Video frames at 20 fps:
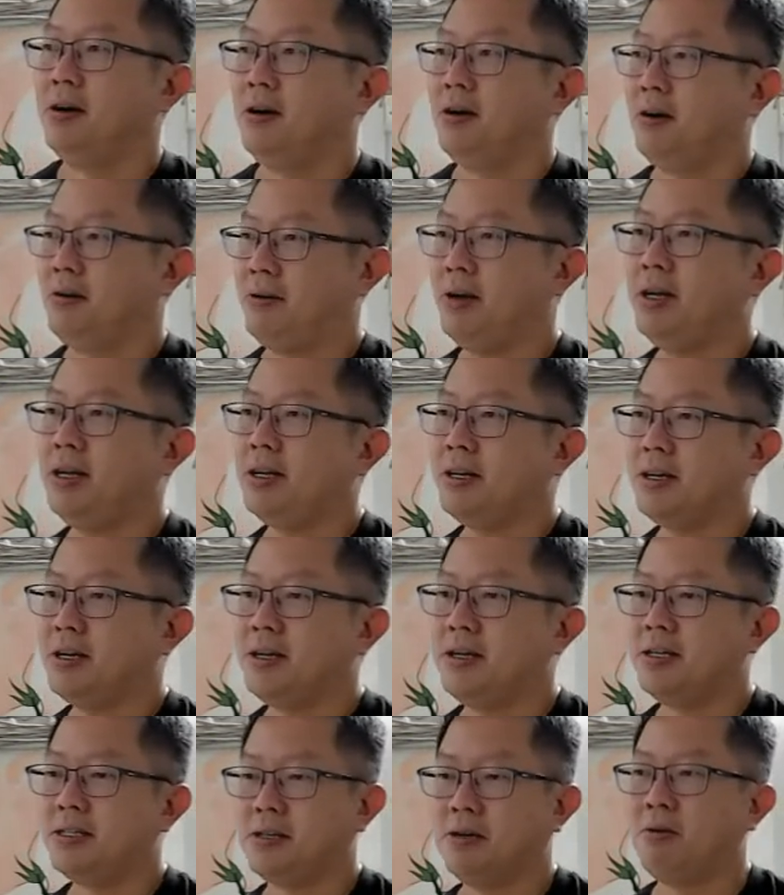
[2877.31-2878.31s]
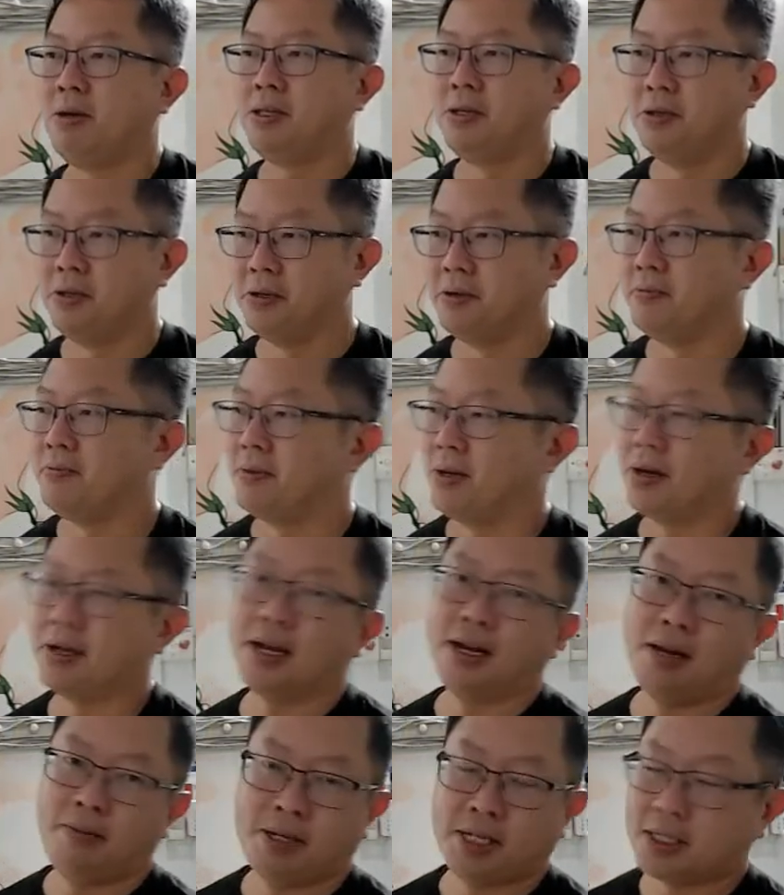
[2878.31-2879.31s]
Alright, so what do you do? Okay,
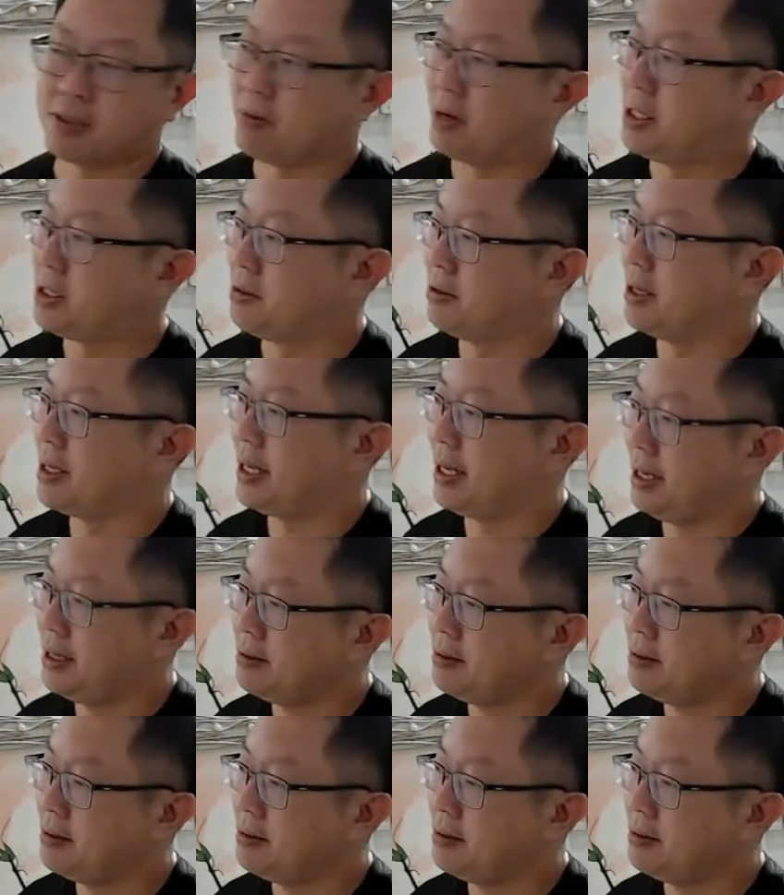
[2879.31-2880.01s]
let me just run through again.